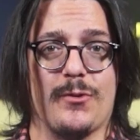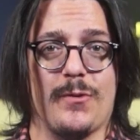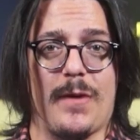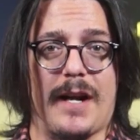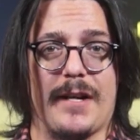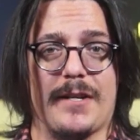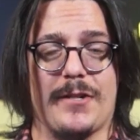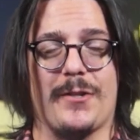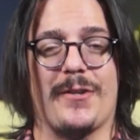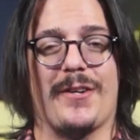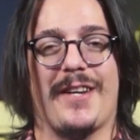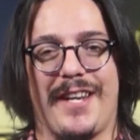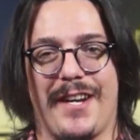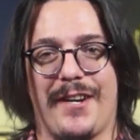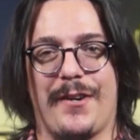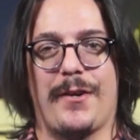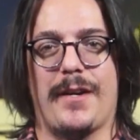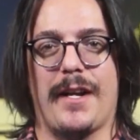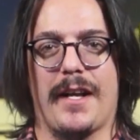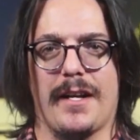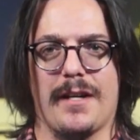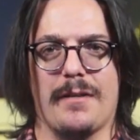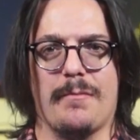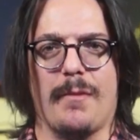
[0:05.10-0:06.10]
director here
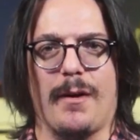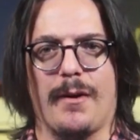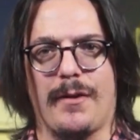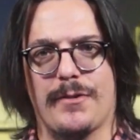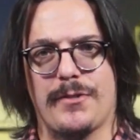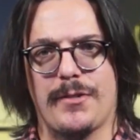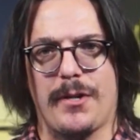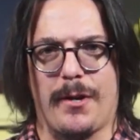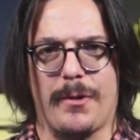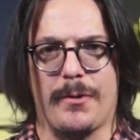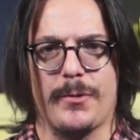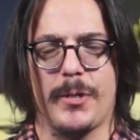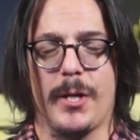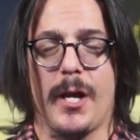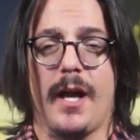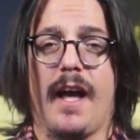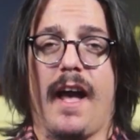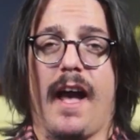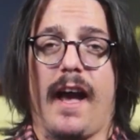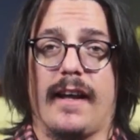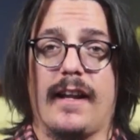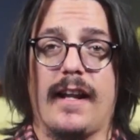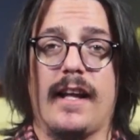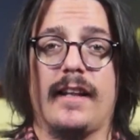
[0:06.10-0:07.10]
at Ingomar Church,
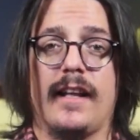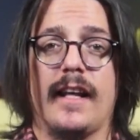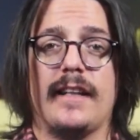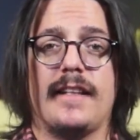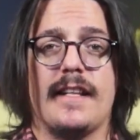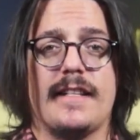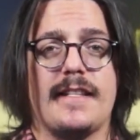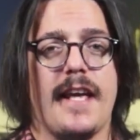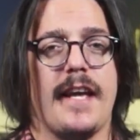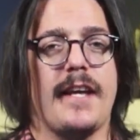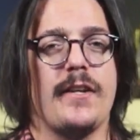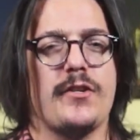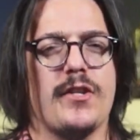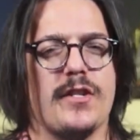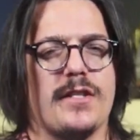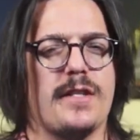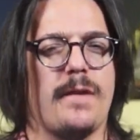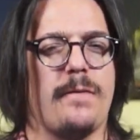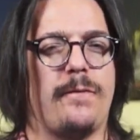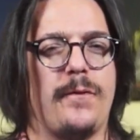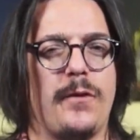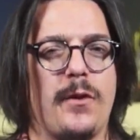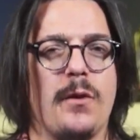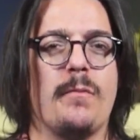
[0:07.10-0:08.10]
and I'd like to take
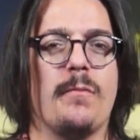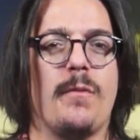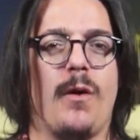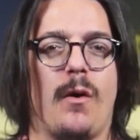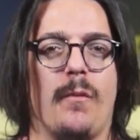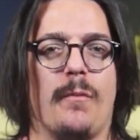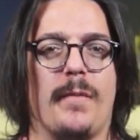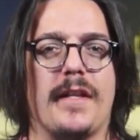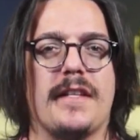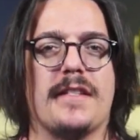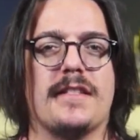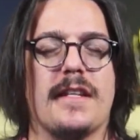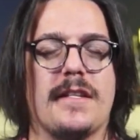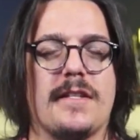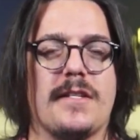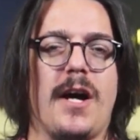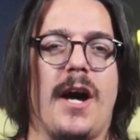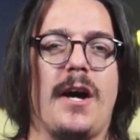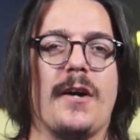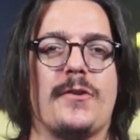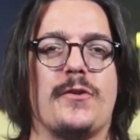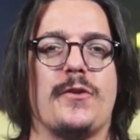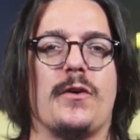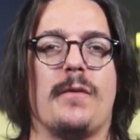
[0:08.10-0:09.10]
just a few moments to
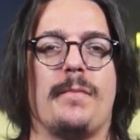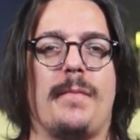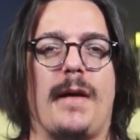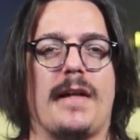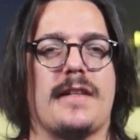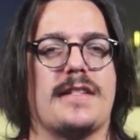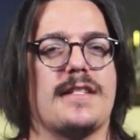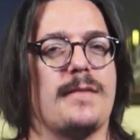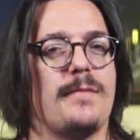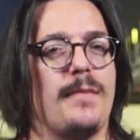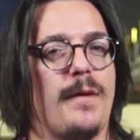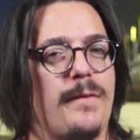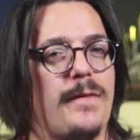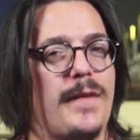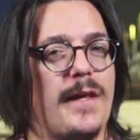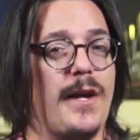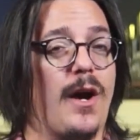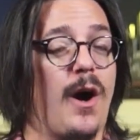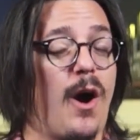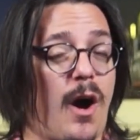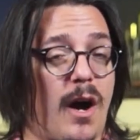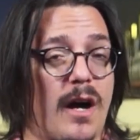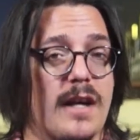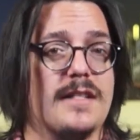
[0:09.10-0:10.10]
talk to you about some of
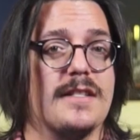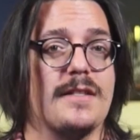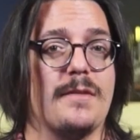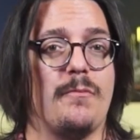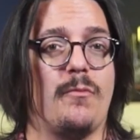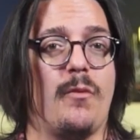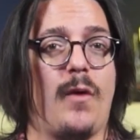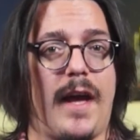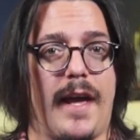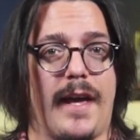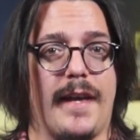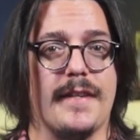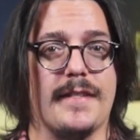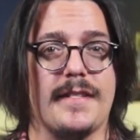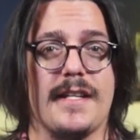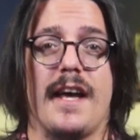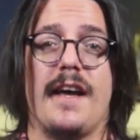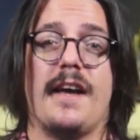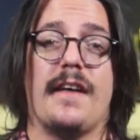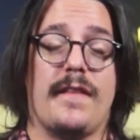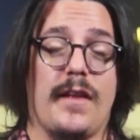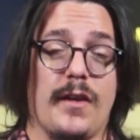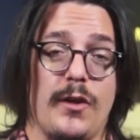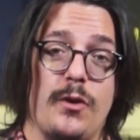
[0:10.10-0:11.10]
the awesome ways
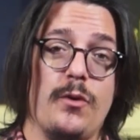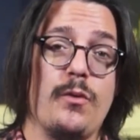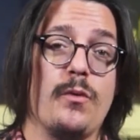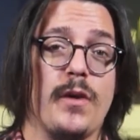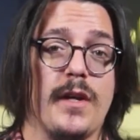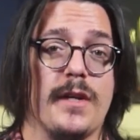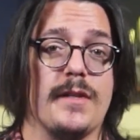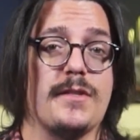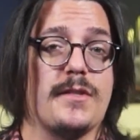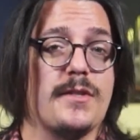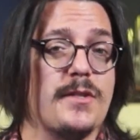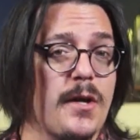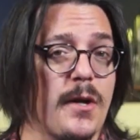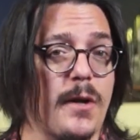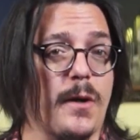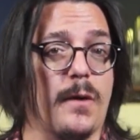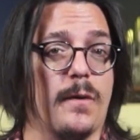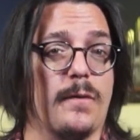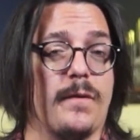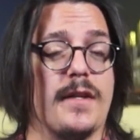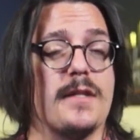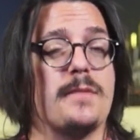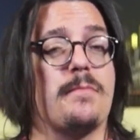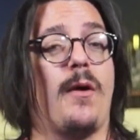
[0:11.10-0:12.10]
that you can
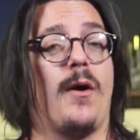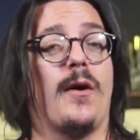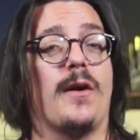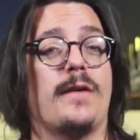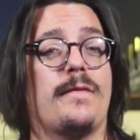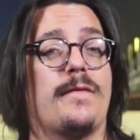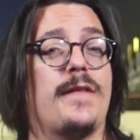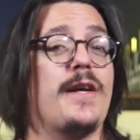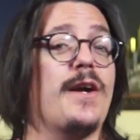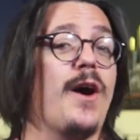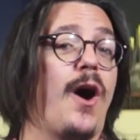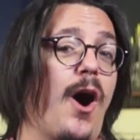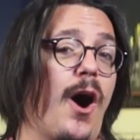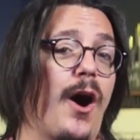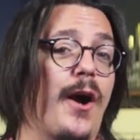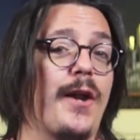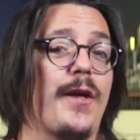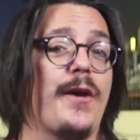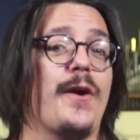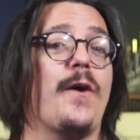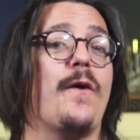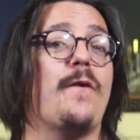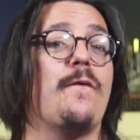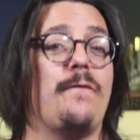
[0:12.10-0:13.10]
serve as part of the
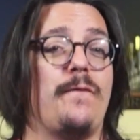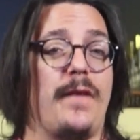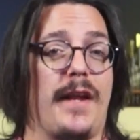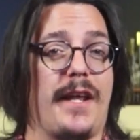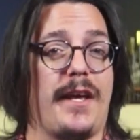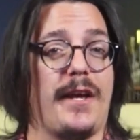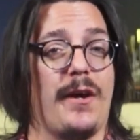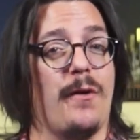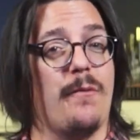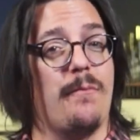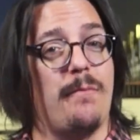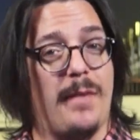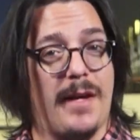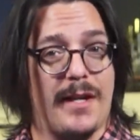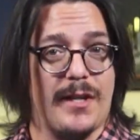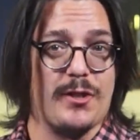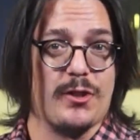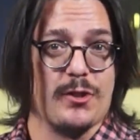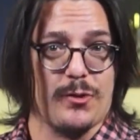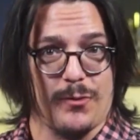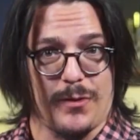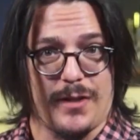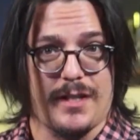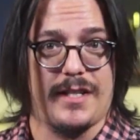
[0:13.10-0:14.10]
audio video
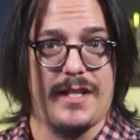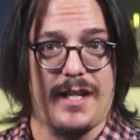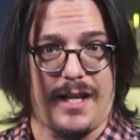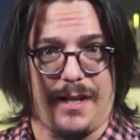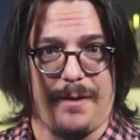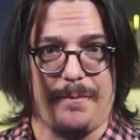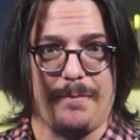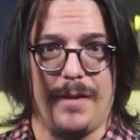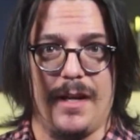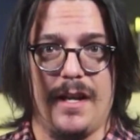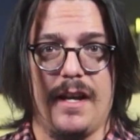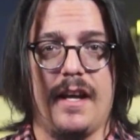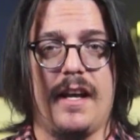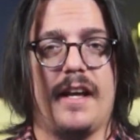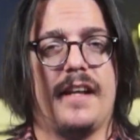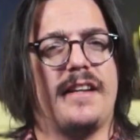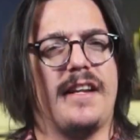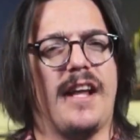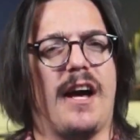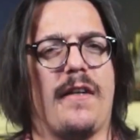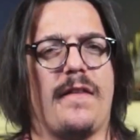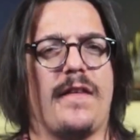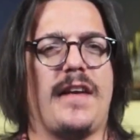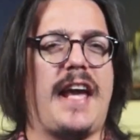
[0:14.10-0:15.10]
ministry team.
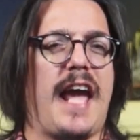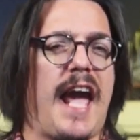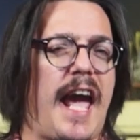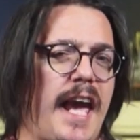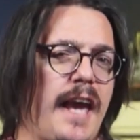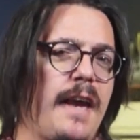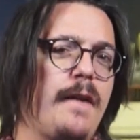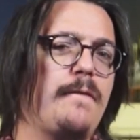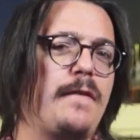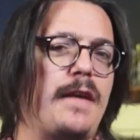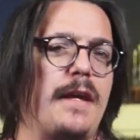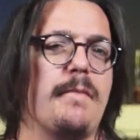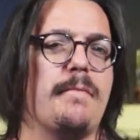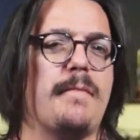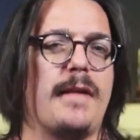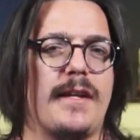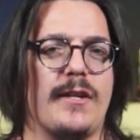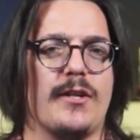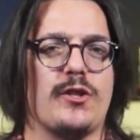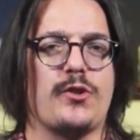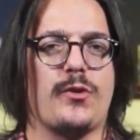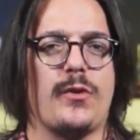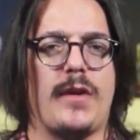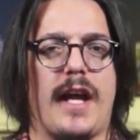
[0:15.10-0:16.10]
Now, the AV
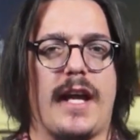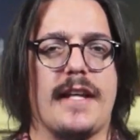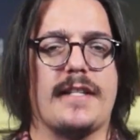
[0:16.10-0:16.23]
ministry